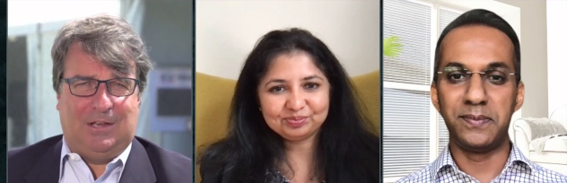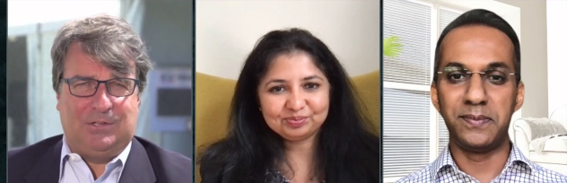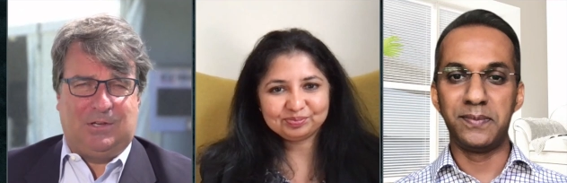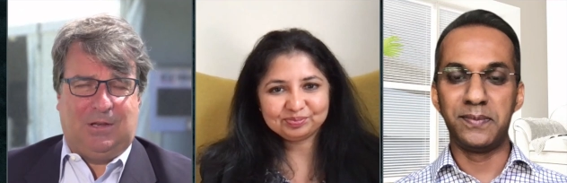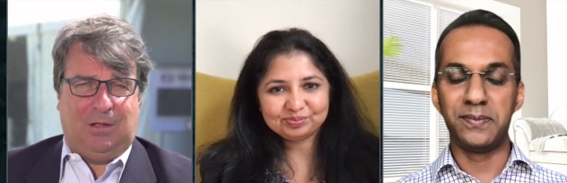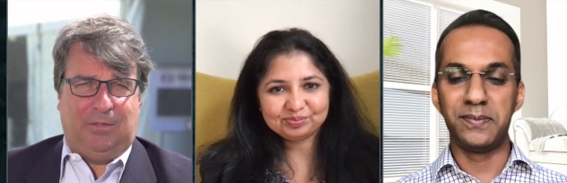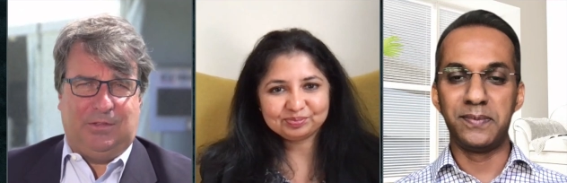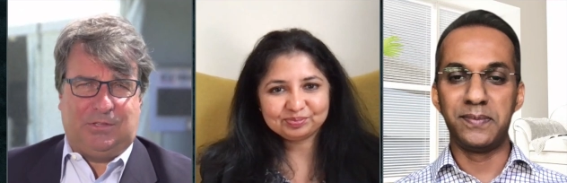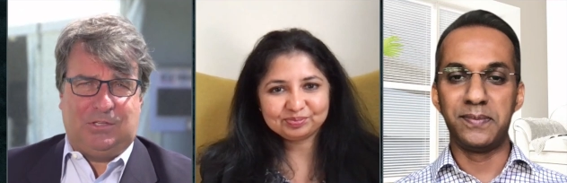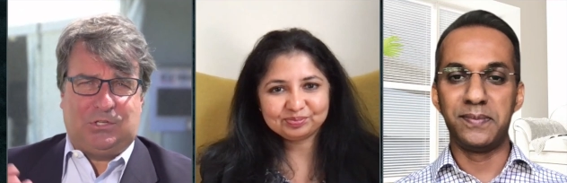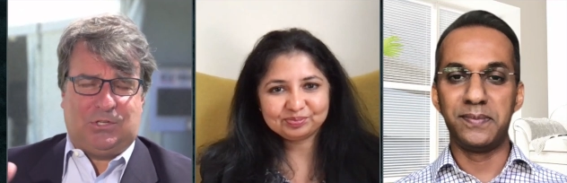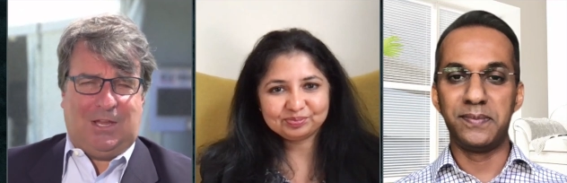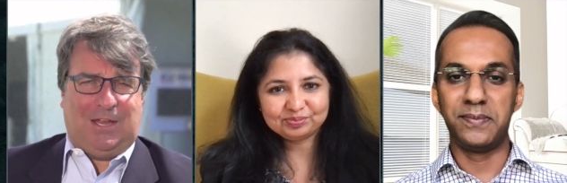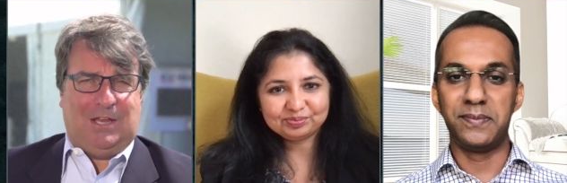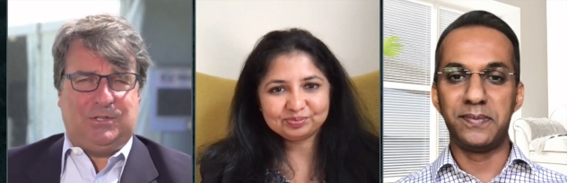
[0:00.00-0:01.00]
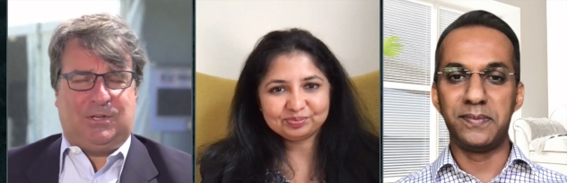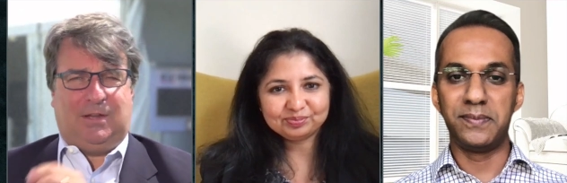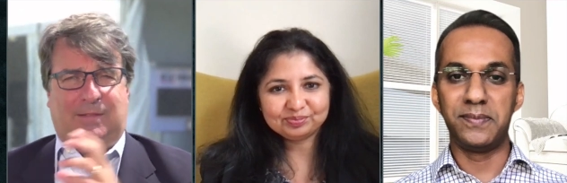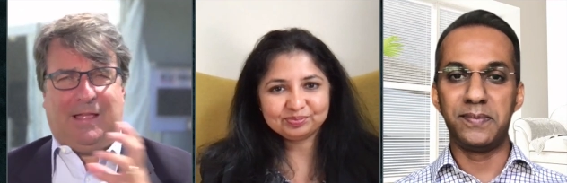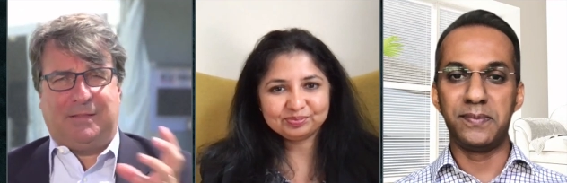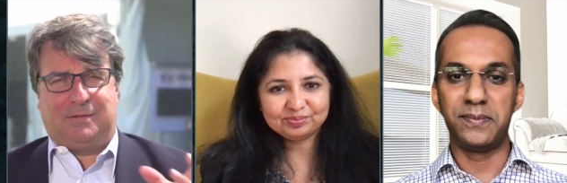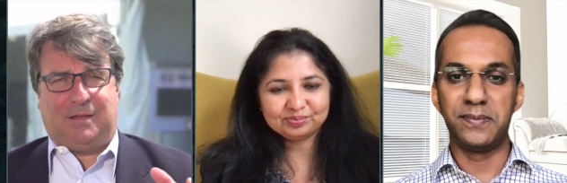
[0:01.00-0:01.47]
Speaker 1: you know, this is changing,
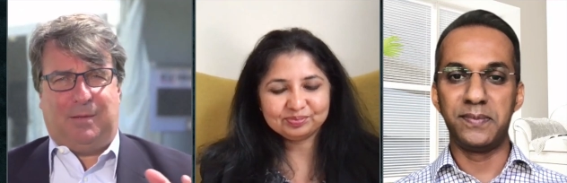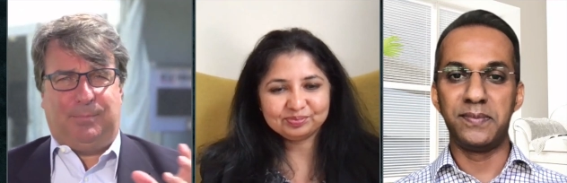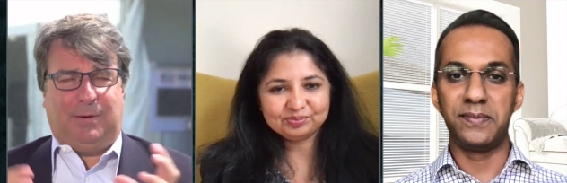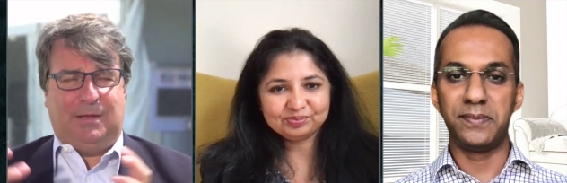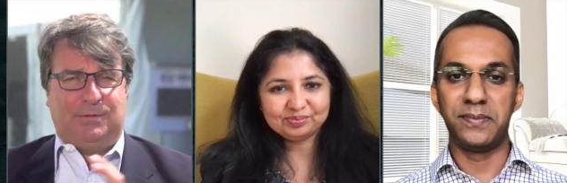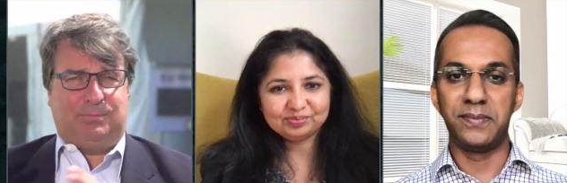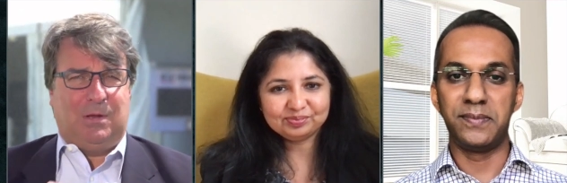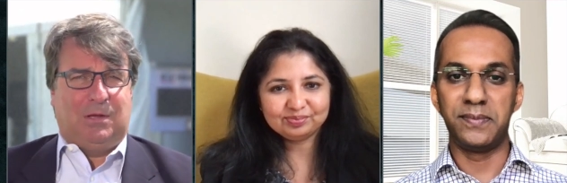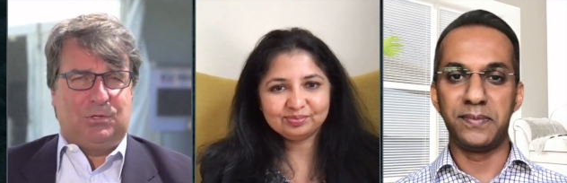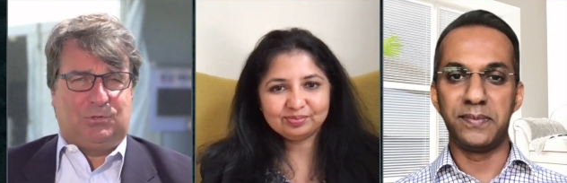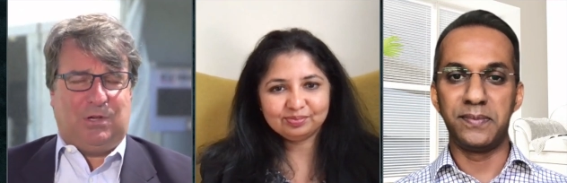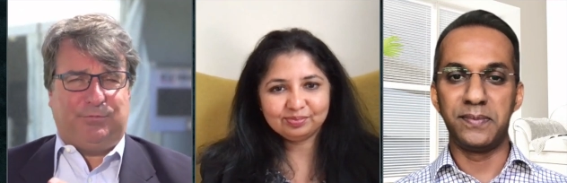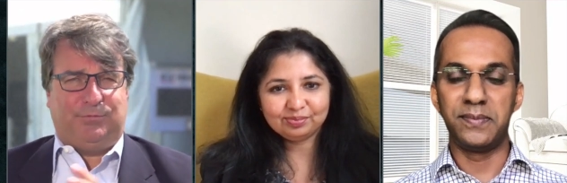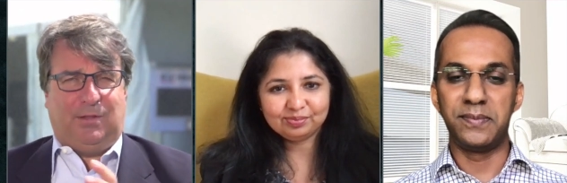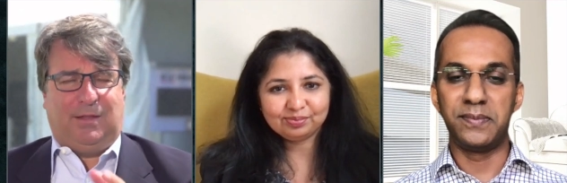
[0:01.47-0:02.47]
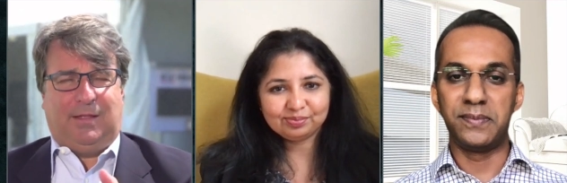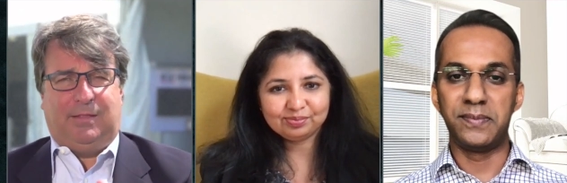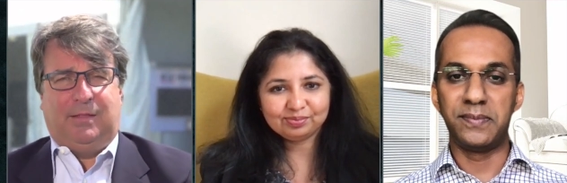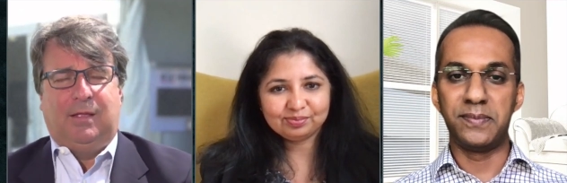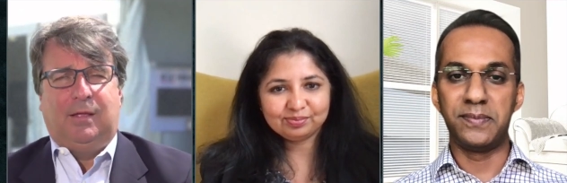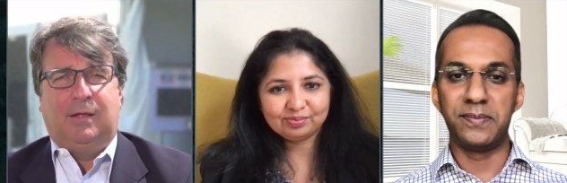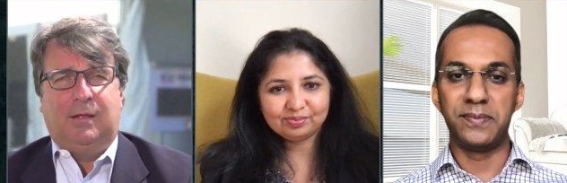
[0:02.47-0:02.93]
that company's shifting,
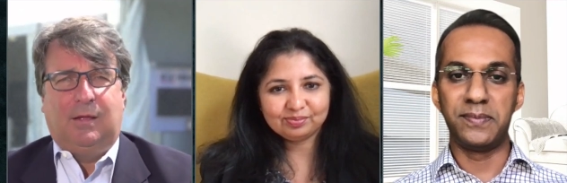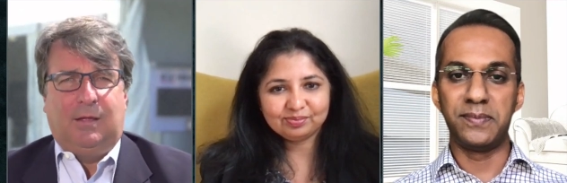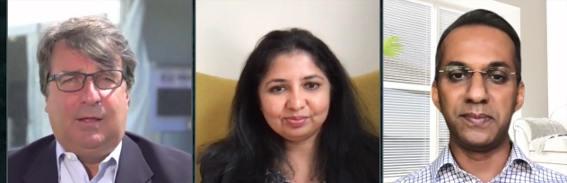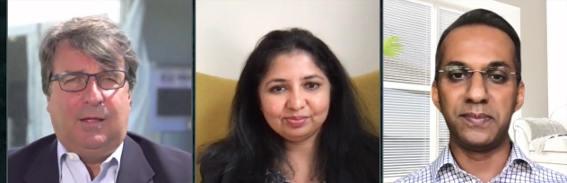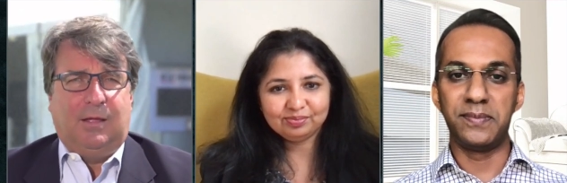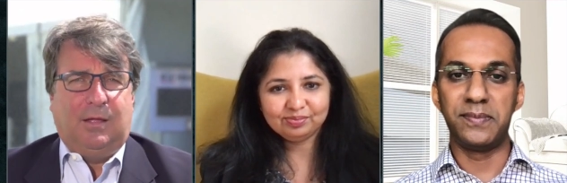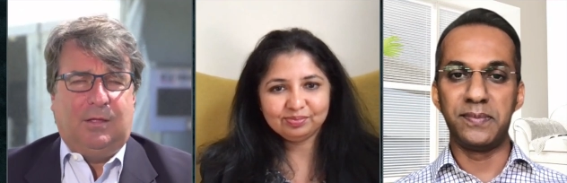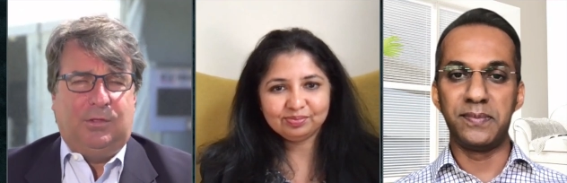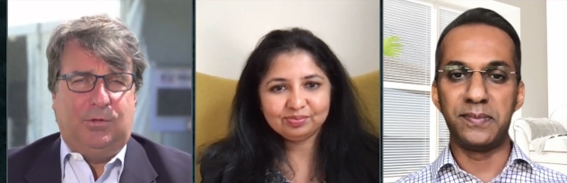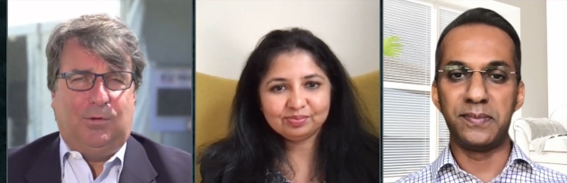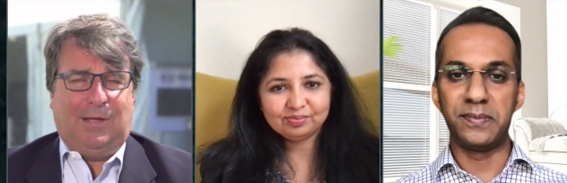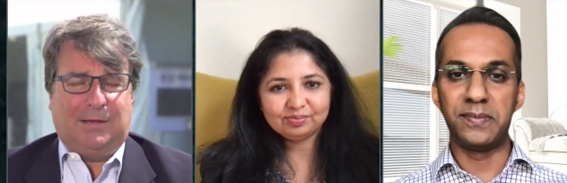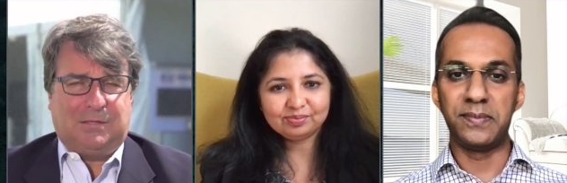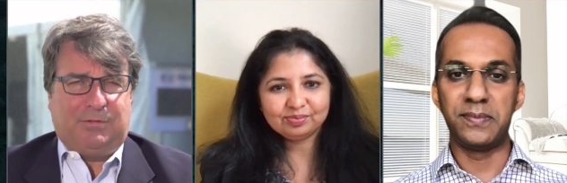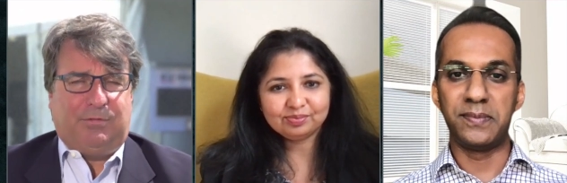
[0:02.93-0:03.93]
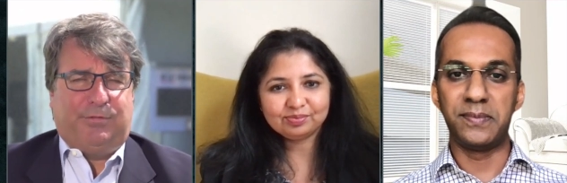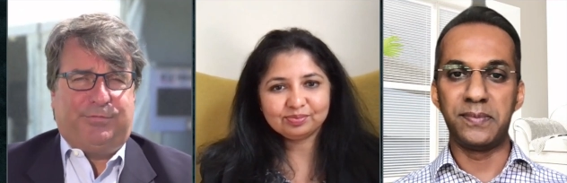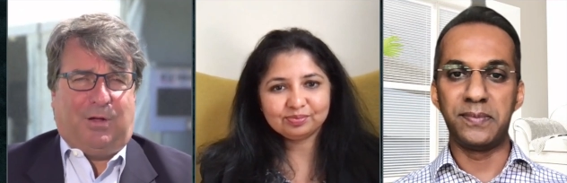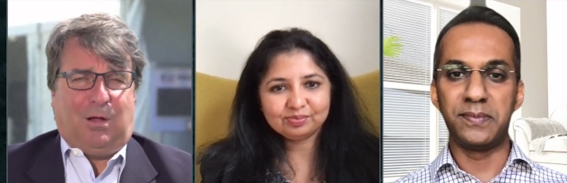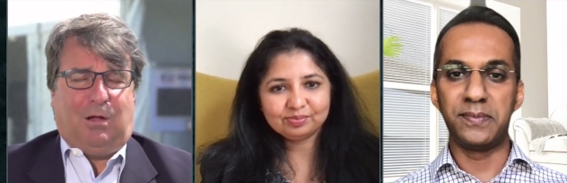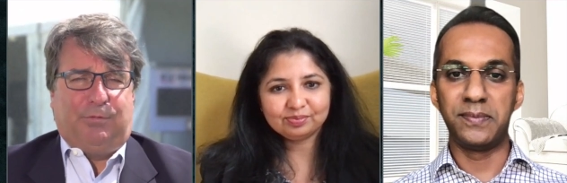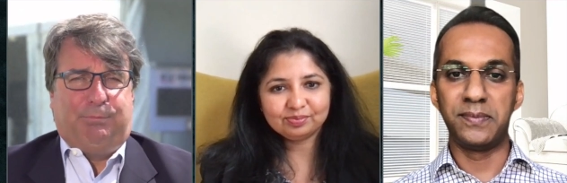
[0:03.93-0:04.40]
and you guys have
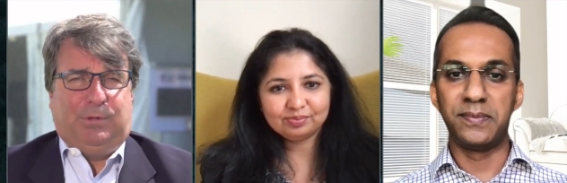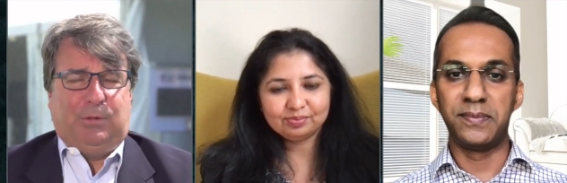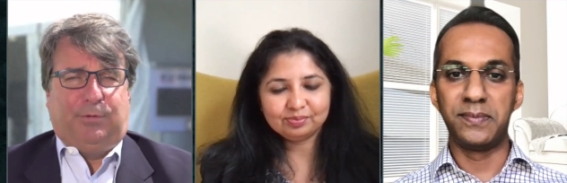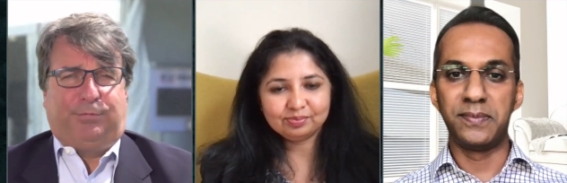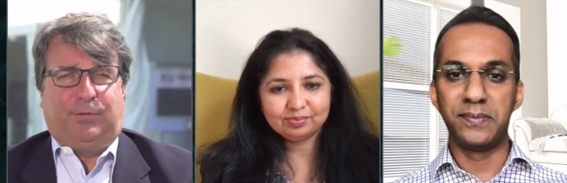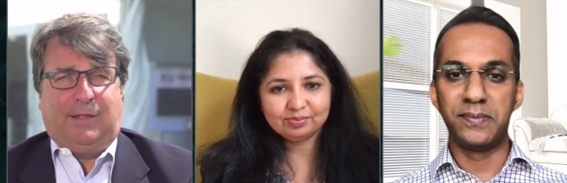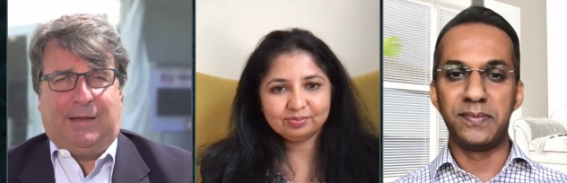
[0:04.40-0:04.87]
evolved beautifully.